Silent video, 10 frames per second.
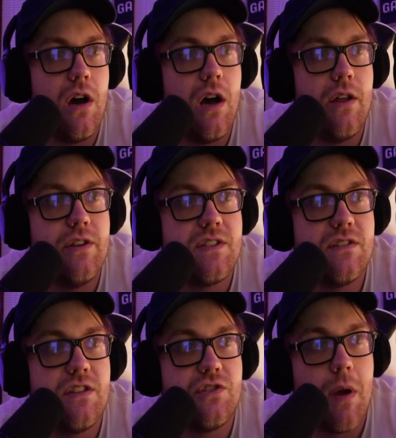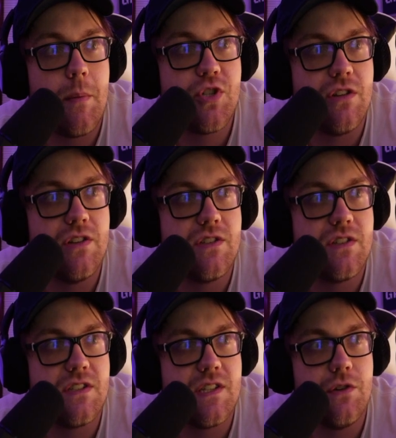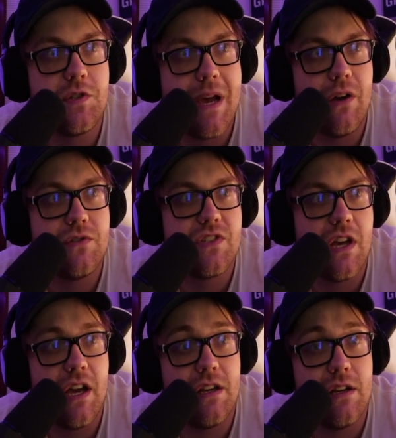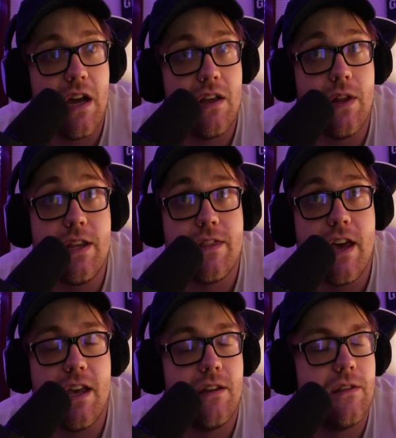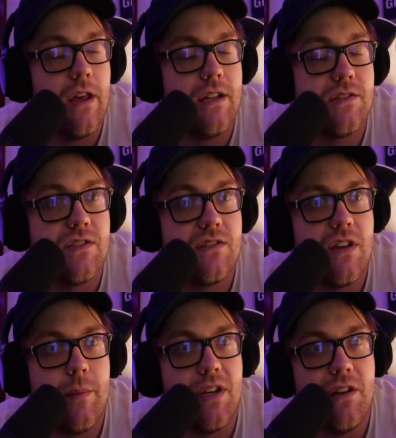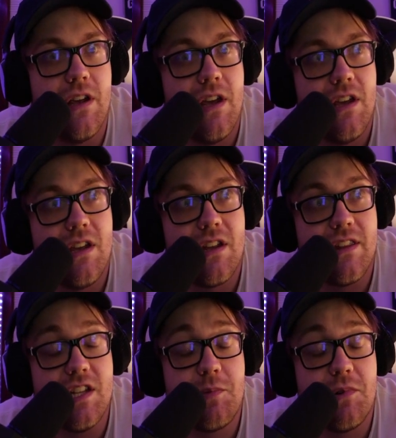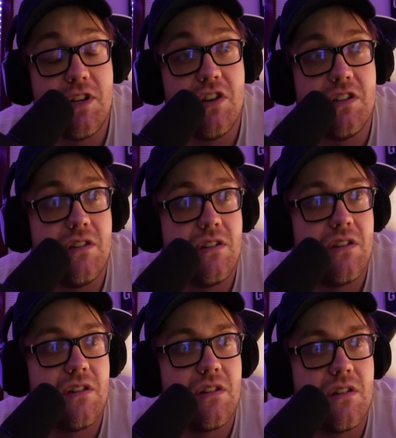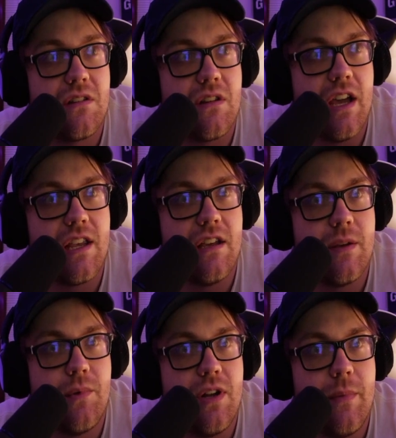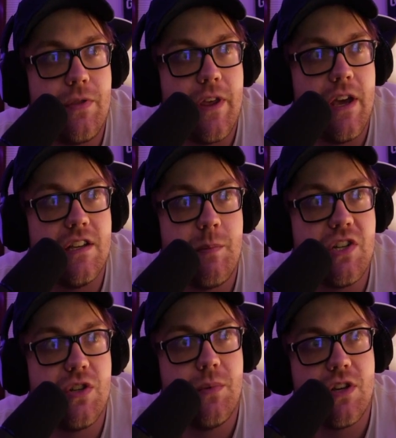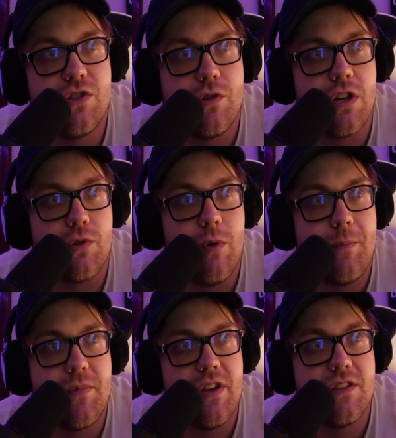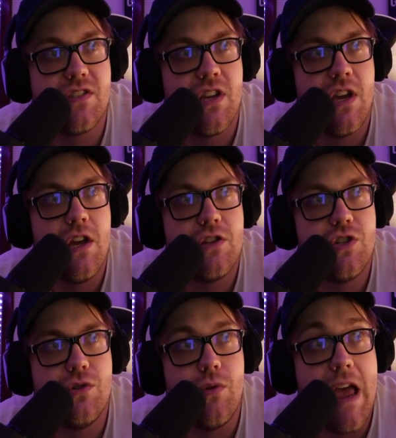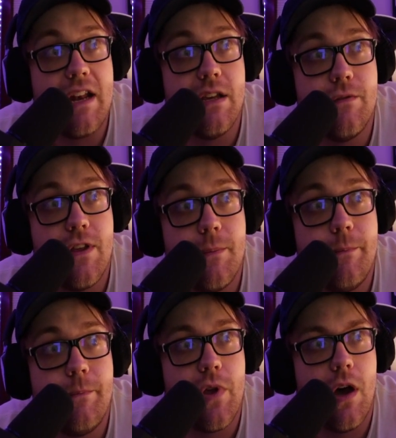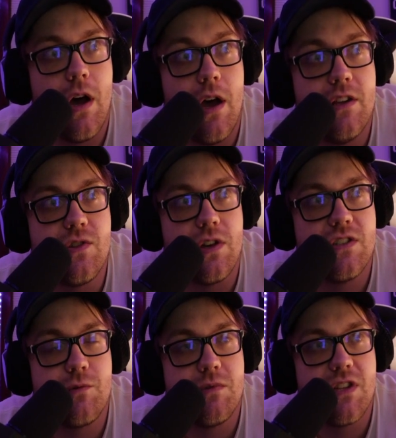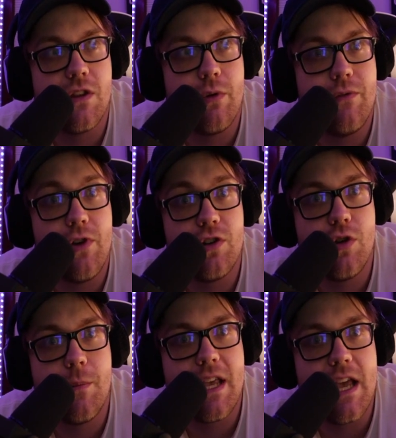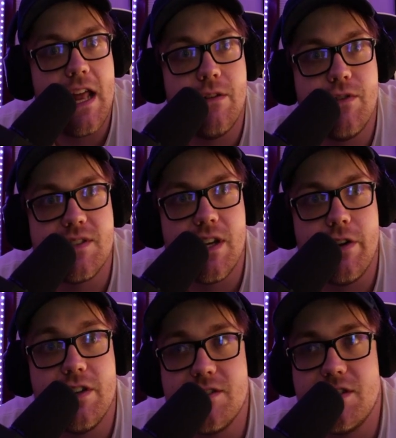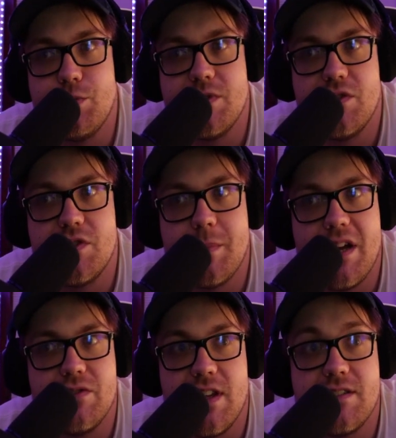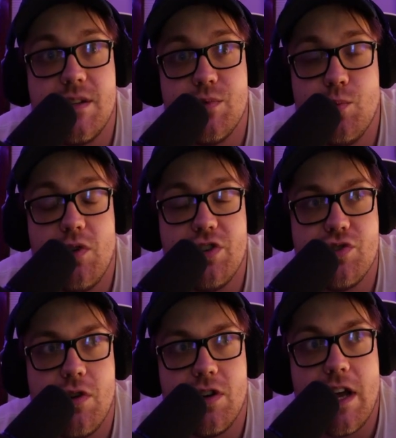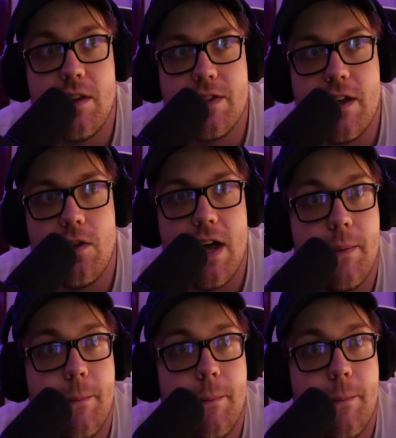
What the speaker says: This is Disruption. This is a Seals bounce. I like that. That's pretty good. I can't complain about that, especially because you can equip this to any of them. As long as this one's in the graveyard, you can make any of the Sarians into a Seals bounce. That seems really strong. I like that a lot.